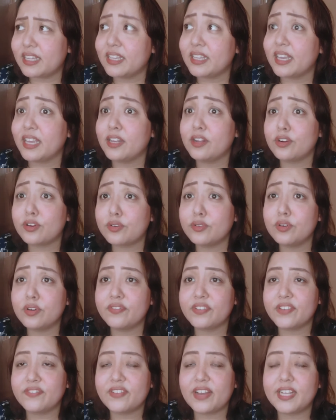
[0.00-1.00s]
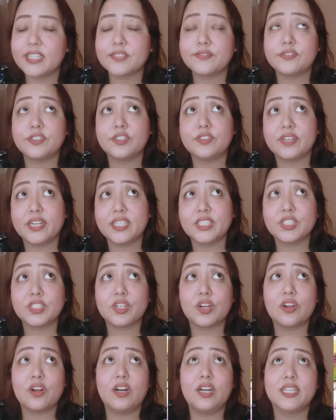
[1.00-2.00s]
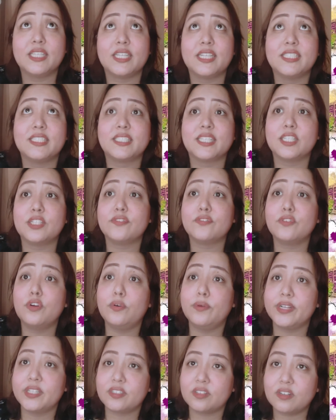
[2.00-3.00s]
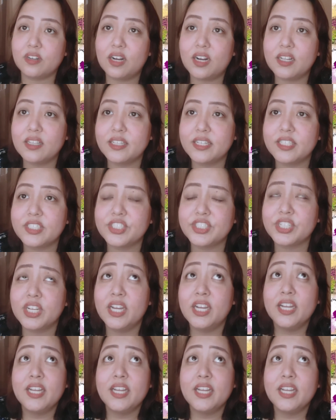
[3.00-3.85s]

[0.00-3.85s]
think, a crew of a fast food restaurant instead of going to college.